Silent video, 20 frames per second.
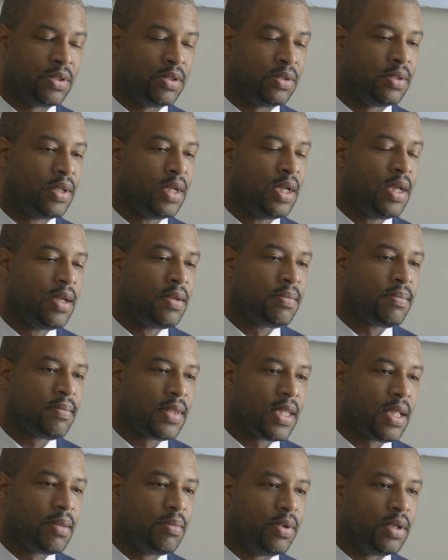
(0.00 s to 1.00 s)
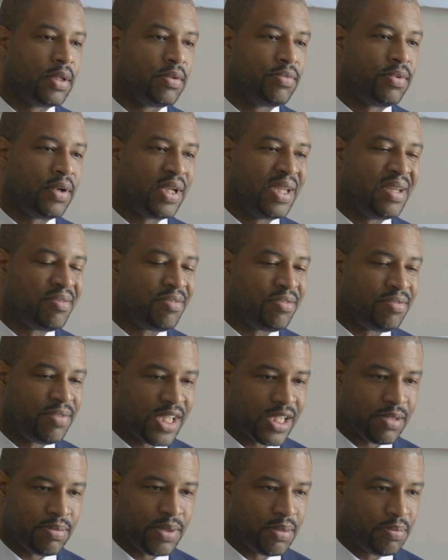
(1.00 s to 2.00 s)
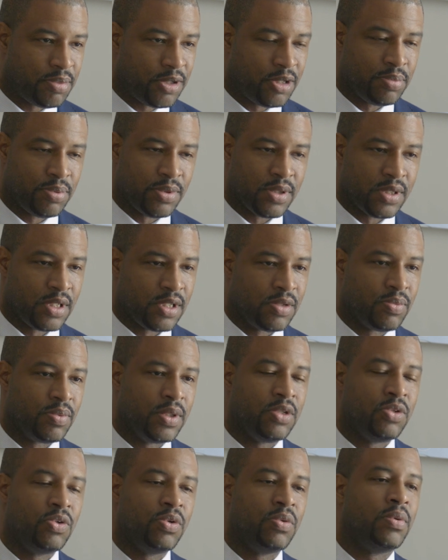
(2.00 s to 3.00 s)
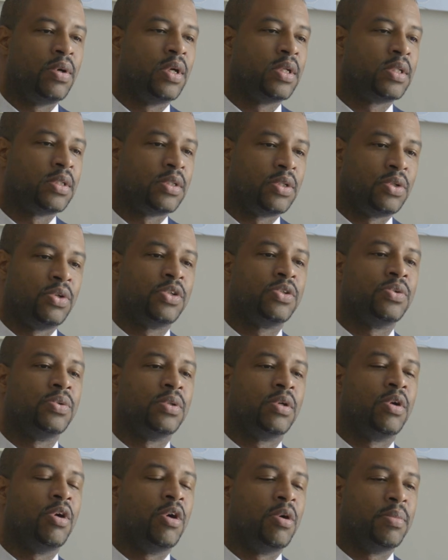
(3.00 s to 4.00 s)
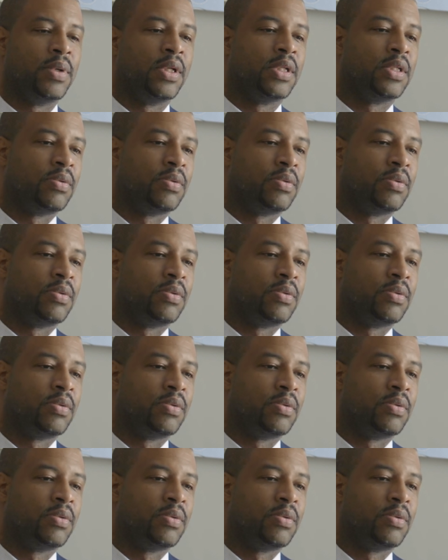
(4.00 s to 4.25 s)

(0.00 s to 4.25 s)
do. But for investment purposes, we don't want it to go through the government.